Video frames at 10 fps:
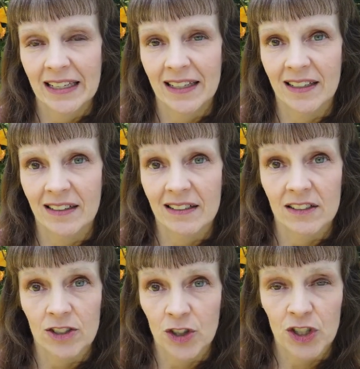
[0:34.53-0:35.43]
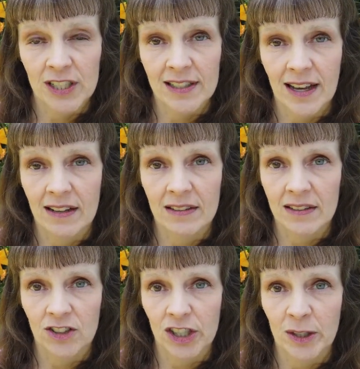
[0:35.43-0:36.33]
in searches and
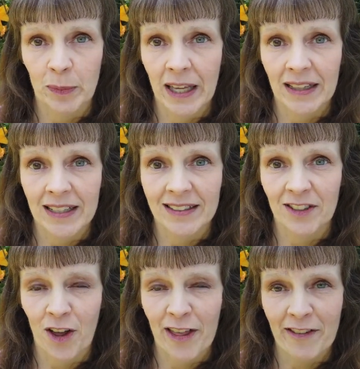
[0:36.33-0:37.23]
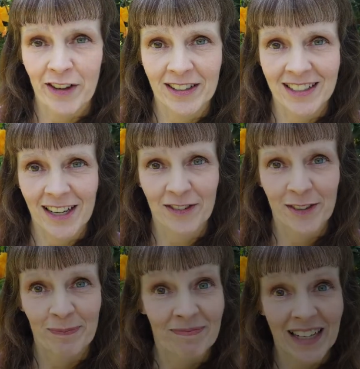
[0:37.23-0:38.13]
suggested playlists and all that fun stuff.
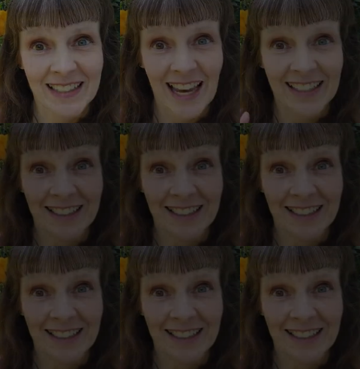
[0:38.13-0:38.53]
Thanks